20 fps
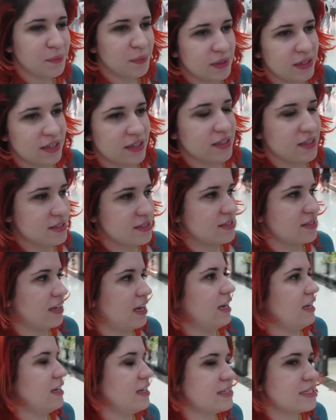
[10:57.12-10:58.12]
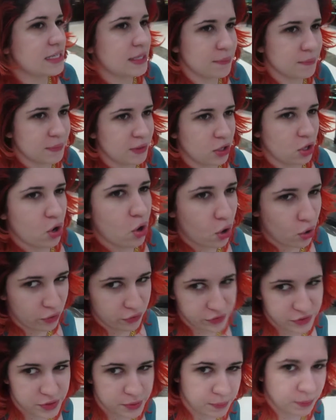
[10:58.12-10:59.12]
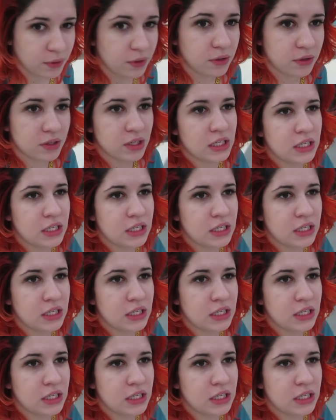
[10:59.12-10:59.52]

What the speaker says: because I need something comfortable